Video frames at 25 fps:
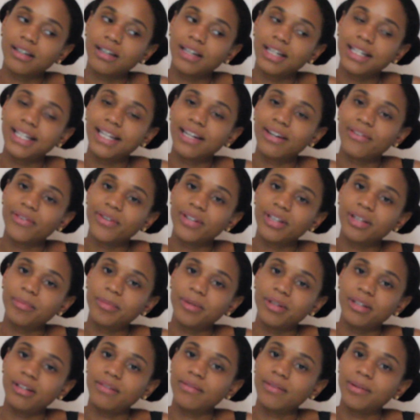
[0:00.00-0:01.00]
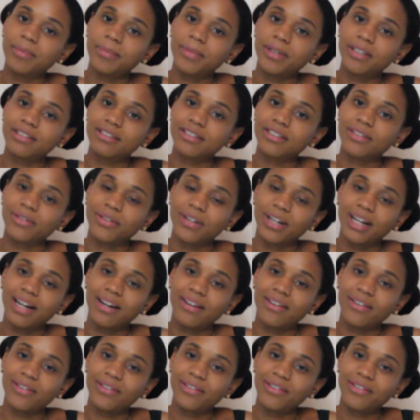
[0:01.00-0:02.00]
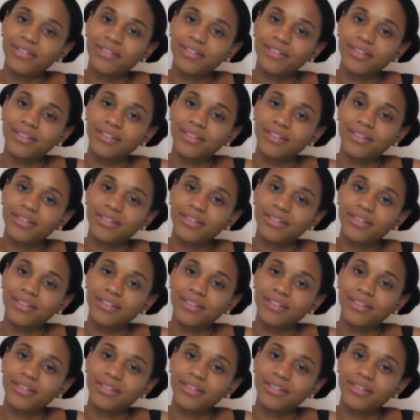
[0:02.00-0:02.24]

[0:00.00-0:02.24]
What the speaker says: I didn't really believe them until now.